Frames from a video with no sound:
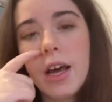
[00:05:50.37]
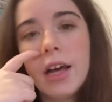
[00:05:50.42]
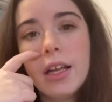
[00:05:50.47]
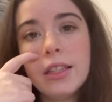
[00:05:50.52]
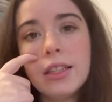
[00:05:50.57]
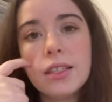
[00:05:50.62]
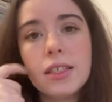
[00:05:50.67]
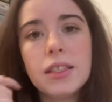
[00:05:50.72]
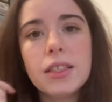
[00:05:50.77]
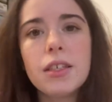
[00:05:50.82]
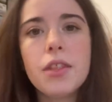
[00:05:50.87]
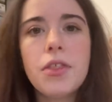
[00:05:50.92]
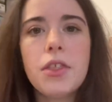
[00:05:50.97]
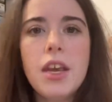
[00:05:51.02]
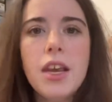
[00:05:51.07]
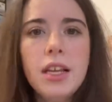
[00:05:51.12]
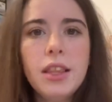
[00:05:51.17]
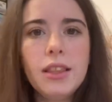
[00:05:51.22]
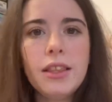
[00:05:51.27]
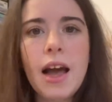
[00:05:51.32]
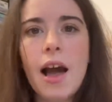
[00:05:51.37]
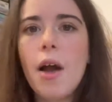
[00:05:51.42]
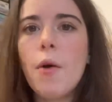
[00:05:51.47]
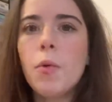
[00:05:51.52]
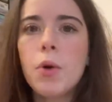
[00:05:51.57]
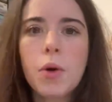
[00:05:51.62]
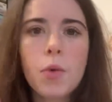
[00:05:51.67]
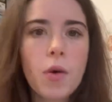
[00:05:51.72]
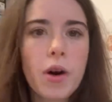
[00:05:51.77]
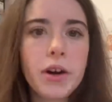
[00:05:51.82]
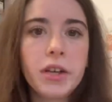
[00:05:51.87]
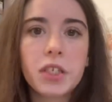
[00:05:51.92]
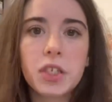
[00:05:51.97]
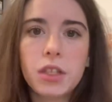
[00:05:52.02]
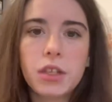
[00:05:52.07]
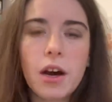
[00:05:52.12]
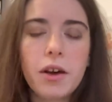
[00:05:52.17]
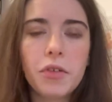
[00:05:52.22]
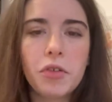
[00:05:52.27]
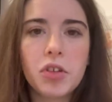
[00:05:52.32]
This is a thing that requires a
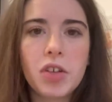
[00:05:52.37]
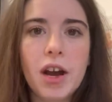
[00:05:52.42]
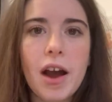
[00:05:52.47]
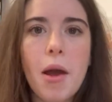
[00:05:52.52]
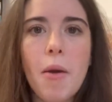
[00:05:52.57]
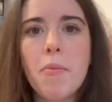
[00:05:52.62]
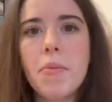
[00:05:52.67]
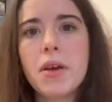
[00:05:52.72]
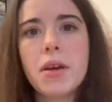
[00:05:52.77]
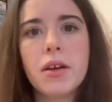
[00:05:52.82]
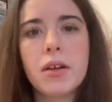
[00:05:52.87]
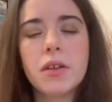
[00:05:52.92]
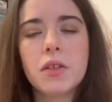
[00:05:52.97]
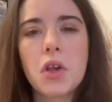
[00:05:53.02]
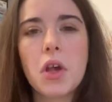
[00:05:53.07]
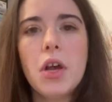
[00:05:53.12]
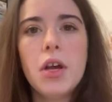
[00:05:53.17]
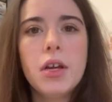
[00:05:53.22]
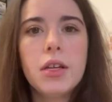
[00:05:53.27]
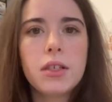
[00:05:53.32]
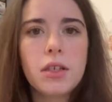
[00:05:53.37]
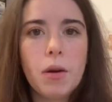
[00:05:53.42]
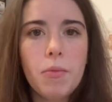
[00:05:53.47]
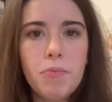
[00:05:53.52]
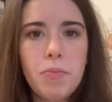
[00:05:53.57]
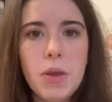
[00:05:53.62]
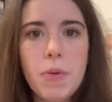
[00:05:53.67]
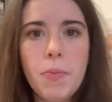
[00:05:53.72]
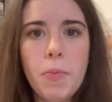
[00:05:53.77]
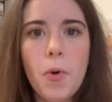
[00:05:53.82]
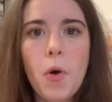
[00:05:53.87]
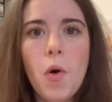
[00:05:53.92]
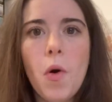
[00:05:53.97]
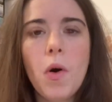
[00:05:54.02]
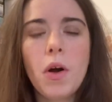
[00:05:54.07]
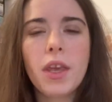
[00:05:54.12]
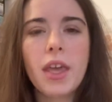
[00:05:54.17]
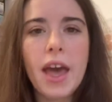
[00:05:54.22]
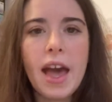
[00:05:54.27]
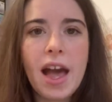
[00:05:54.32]
lot of time because some
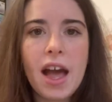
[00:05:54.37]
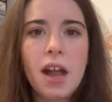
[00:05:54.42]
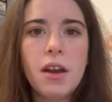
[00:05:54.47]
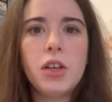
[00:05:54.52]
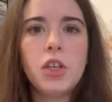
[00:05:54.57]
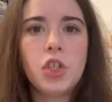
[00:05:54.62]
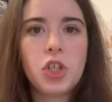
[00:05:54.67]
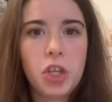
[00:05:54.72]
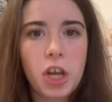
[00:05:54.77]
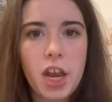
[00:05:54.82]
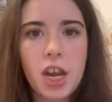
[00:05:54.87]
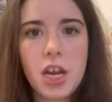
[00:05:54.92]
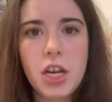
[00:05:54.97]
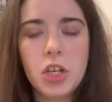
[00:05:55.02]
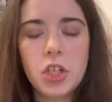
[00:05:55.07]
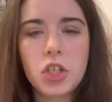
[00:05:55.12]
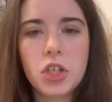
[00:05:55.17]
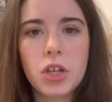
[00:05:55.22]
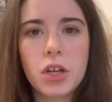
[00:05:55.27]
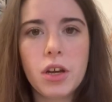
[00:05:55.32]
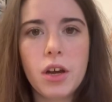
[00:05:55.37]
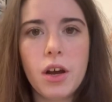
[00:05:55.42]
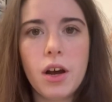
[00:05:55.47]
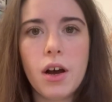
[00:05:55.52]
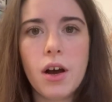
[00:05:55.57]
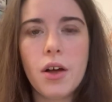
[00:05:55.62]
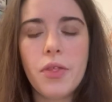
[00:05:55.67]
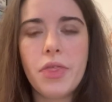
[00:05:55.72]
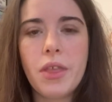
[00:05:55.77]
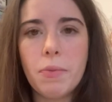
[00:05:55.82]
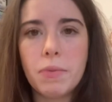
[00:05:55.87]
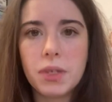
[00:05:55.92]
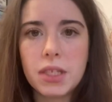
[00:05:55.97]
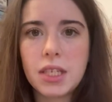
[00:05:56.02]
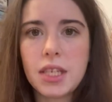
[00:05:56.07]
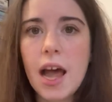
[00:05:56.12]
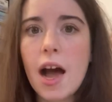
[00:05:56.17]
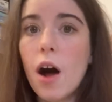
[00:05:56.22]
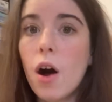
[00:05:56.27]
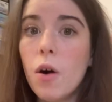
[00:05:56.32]
people can change
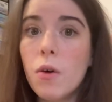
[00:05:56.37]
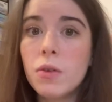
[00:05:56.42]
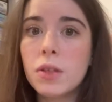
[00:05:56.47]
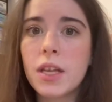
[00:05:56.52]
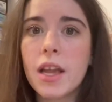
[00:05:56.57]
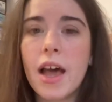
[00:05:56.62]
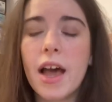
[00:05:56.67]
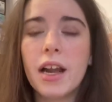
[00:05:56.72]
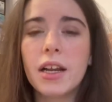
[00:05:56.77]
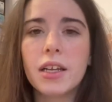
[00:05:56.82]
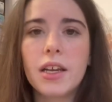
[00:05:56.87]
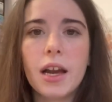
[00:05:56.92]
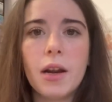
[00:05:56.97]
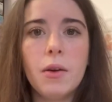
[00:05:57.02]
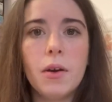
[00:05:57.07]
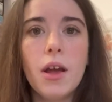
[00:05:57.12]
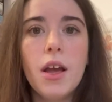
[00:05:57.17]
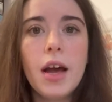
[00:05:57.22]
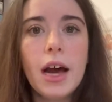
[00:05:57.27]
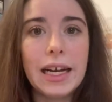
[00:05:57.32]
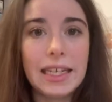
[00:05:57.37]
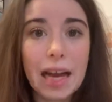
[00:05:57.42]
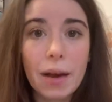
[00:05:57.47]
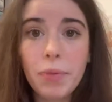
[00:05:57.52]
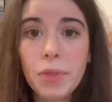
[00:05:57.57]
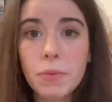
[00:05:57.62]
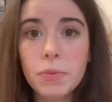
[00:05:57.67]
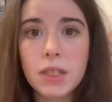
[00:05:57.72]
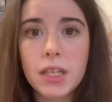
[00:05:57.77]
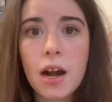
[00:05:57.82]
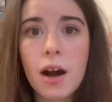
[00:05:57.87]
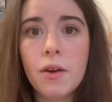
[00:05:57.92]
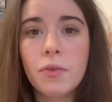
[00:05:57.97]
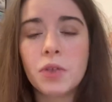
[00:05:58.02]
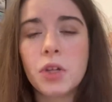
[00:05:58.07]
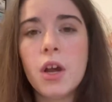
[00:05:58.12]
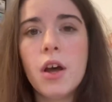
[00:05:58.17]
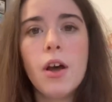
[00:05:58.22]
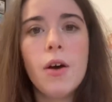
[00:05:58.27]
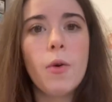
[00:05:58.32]
themselves and can adapt themselves
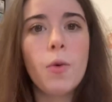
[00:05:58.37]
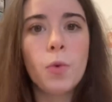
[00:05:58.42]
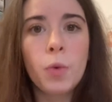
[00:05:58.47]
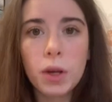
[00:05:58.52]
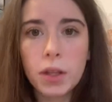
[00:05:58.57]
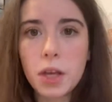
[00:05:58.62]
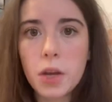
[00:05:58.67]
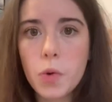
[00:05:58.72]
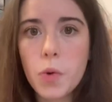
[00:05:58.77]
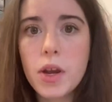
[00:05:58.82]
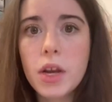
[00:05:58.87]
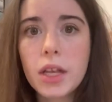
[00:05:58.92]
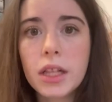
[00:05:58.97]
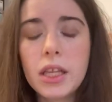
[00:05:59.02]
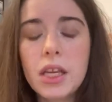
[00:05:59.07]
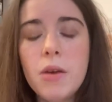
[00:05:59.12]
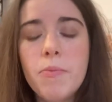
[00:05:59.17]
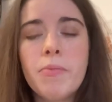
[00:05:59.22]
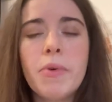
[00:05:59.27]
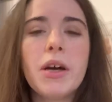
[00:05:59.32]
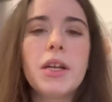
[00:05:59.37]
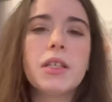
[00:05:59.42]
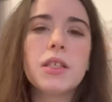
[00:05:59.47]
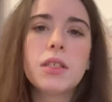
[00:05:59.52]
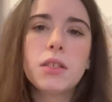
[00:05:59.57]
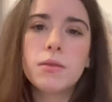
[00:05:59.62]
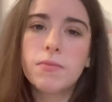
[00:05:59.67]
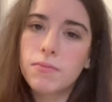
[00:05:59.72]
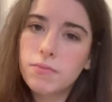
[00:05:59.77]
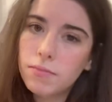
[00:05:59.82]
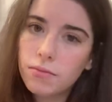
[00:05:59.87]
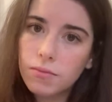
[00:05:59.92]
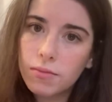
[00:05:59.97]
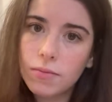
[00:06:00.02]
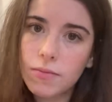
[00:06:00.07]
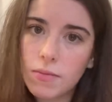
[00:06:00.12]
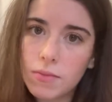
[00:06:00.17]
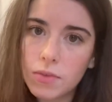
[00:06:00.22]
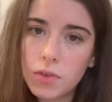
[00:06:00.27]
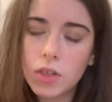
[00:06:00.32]
really quickly, but
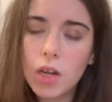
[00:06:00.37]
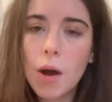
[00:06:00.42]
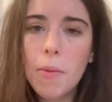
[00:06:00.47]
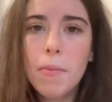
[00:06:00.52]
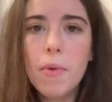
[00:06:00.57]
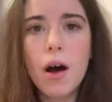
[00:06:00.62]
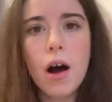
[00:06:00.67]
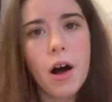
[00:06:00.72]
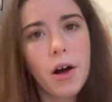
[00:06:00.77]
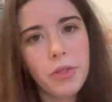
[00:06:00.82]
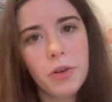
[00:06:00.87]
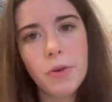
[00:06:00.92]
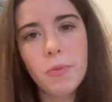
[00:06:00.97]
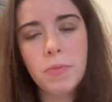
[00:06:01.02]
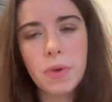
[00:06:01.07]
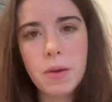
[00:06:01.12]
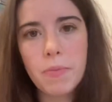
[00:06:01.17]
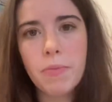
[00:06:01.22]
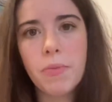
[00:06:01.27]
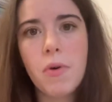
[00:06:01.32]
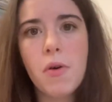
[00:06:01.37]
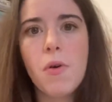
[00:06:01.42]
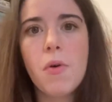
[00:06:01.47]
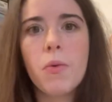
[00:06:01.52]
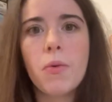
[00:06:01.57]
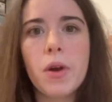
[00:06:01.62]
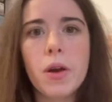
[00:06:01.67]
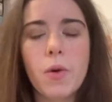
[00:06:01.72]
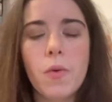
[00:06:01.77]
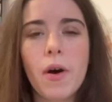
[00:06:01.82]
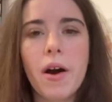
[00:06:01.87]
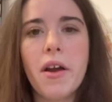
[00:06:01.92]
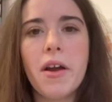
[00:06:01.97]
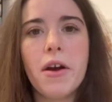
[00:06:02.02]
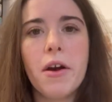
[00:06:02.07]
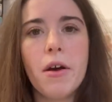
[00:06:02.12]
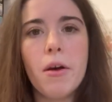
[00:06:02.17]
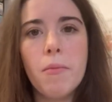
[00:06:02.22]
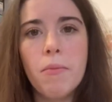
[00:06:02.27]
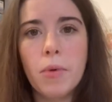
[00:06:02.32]
some other people
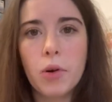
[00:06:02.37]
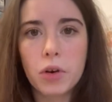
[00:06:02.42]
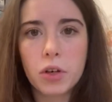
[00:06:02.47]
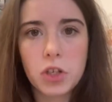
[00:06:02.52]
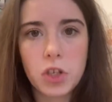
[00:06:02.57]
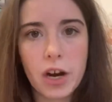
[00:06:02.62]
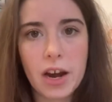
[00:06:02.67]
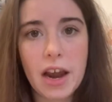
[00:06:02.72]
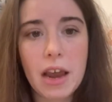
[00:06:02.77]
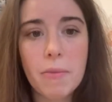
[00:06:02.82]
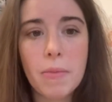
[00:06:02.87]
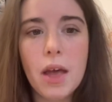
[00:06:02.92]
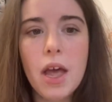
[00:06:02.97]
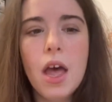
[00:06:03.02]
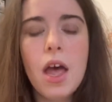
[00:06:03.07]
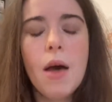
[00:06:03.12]
require more time.